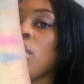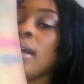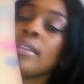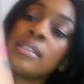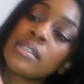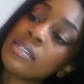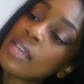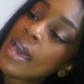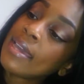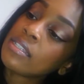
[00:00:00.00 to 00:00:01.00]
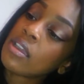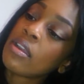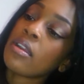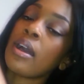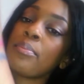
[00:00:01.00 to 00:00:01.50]
ones that
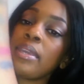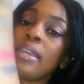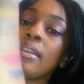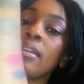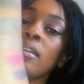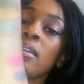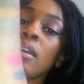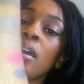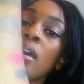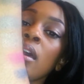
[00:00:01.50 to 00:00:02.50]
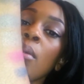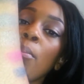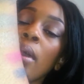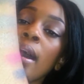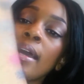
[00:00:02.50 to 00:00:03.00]
are up here,
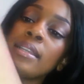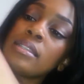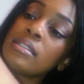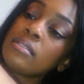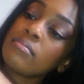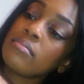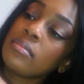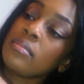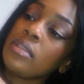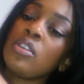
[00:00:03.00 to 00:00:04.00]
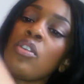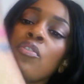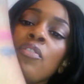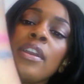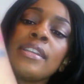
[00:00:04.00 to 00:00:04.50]
but you know,
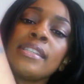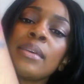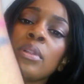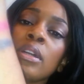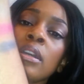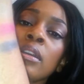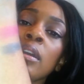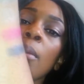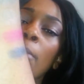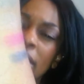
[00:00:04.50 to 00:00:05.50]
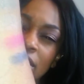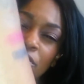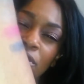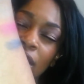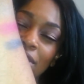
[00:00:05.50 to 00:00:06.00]
very similar but
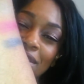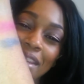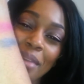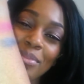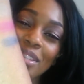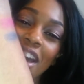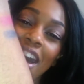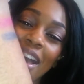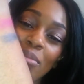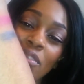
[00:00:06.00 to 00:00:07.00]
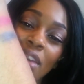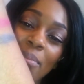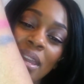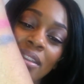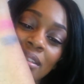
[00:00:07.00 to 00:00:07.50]
different at the same time, if that
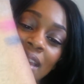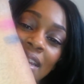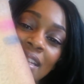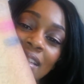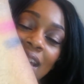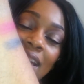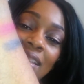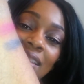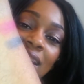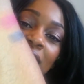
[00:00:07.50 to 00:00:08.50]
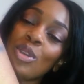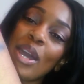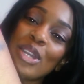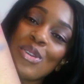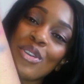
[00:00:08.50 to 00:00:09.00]
makes any sense. So
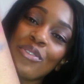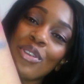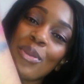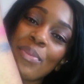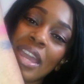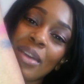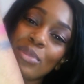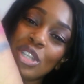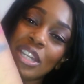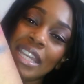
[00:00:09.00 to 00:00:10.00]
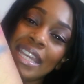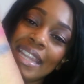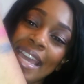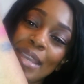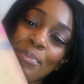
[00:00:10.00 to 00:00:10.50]
I know if you're a makeup junkie
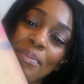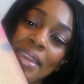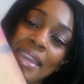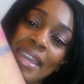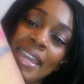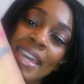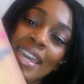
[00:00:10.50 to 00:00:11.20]
like me,